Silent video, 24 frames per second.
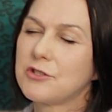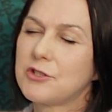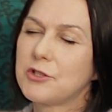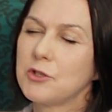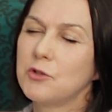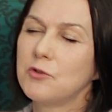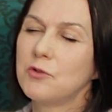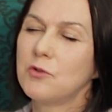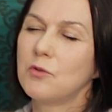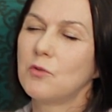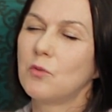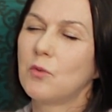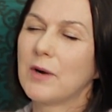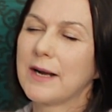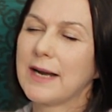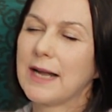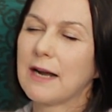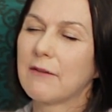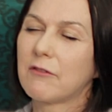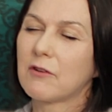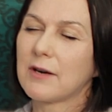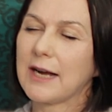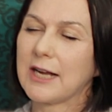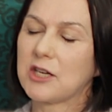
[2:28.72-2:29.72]
do
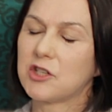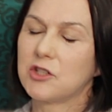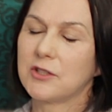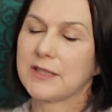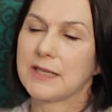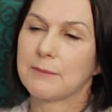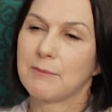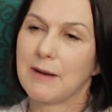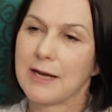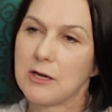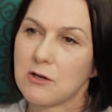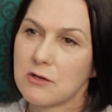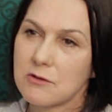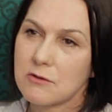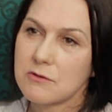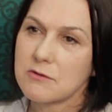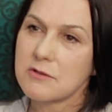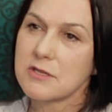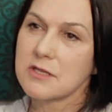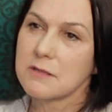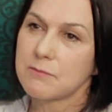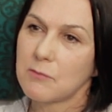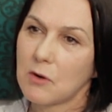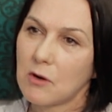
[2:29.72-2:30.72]
whatever I could in my
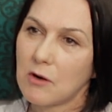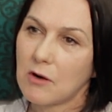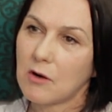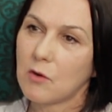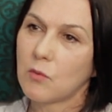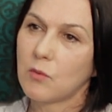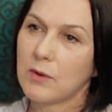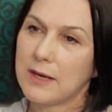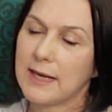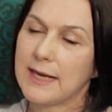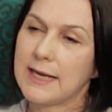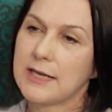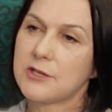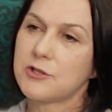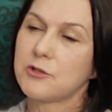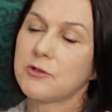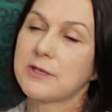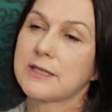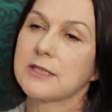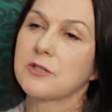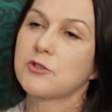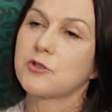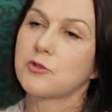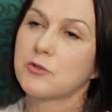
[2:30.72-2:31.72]
own small way
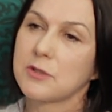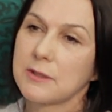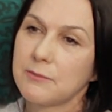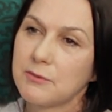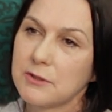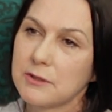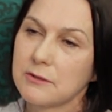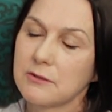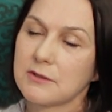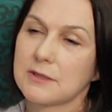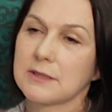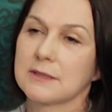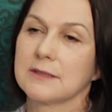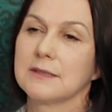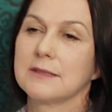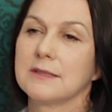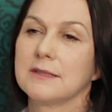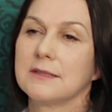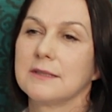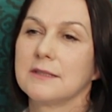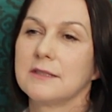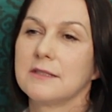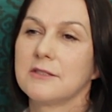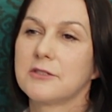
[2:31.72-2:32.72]
to contribute
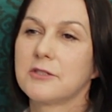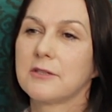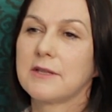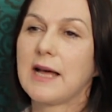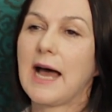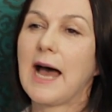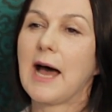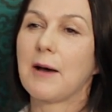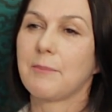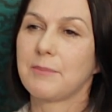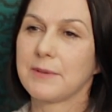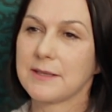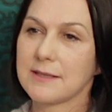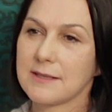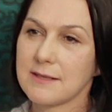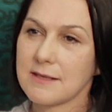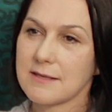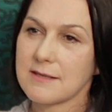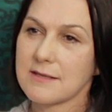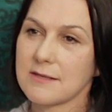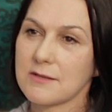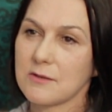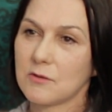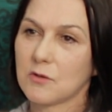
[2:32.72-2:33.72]
to the
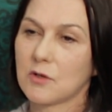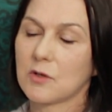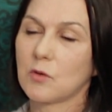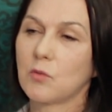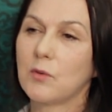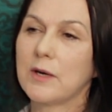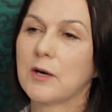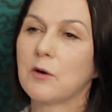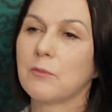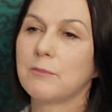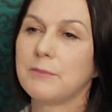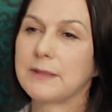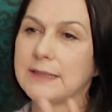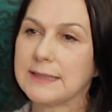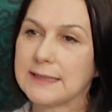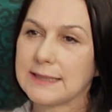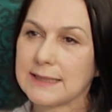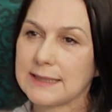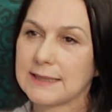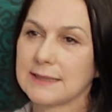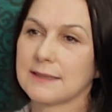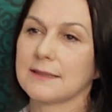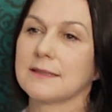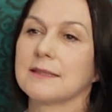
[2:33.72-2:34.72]
happiness or
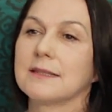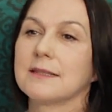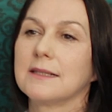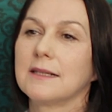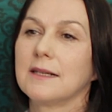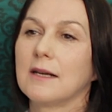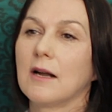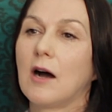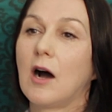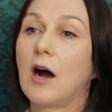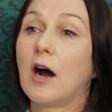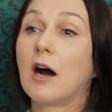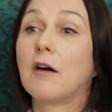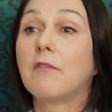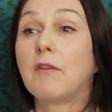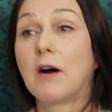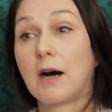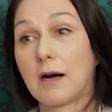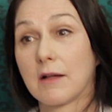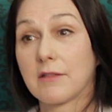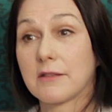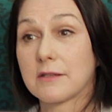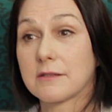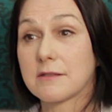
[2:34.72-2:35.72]
well-being of
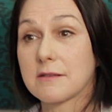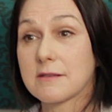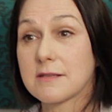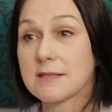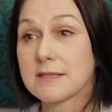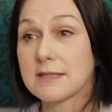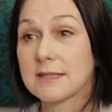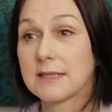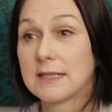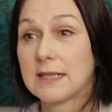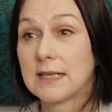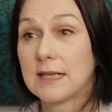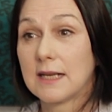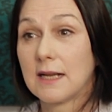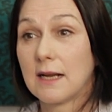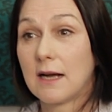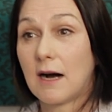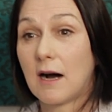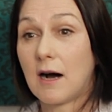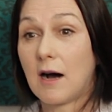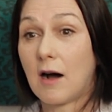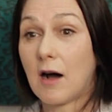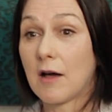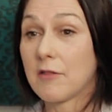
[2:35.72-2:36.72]
others,
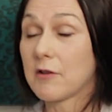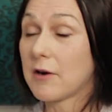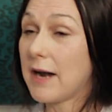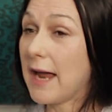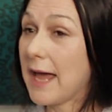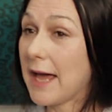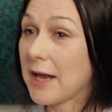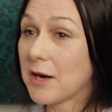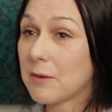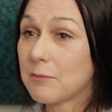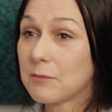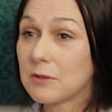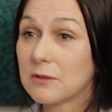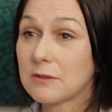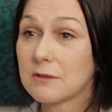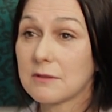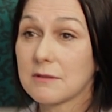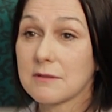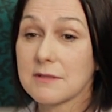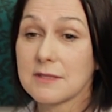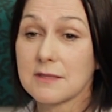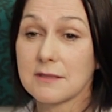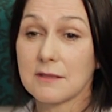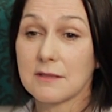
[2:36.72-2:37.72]
mm. uh, other
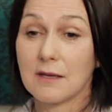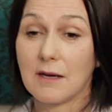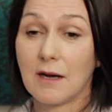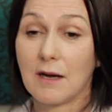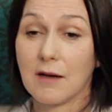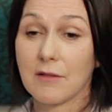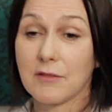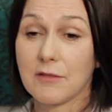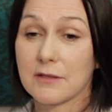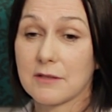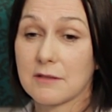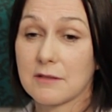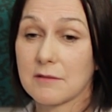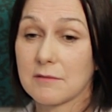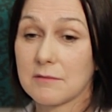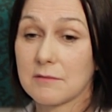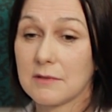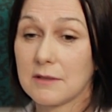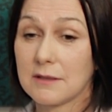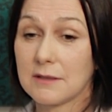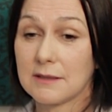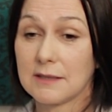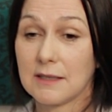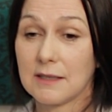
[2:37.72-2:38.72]
animals, other,
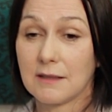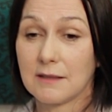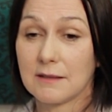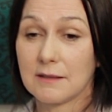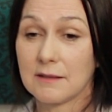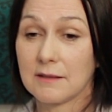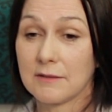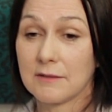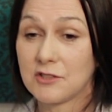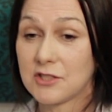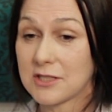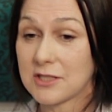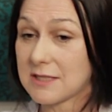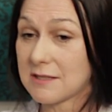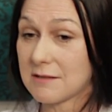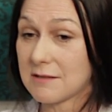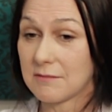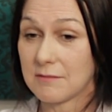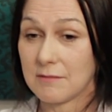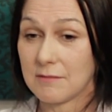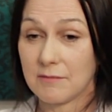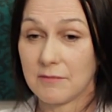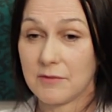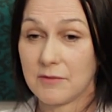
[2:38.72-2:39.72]
uh, just
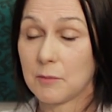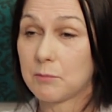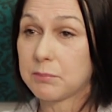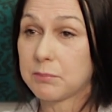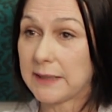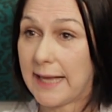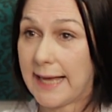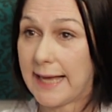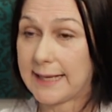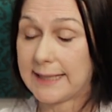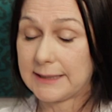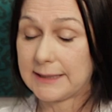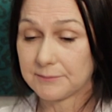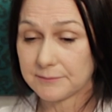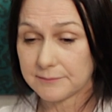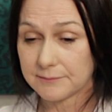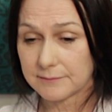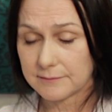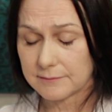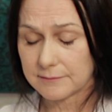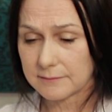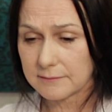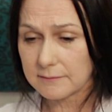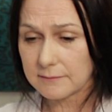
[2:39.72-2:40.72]
the planet.
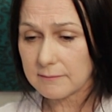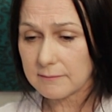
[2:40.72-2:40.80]
Mm.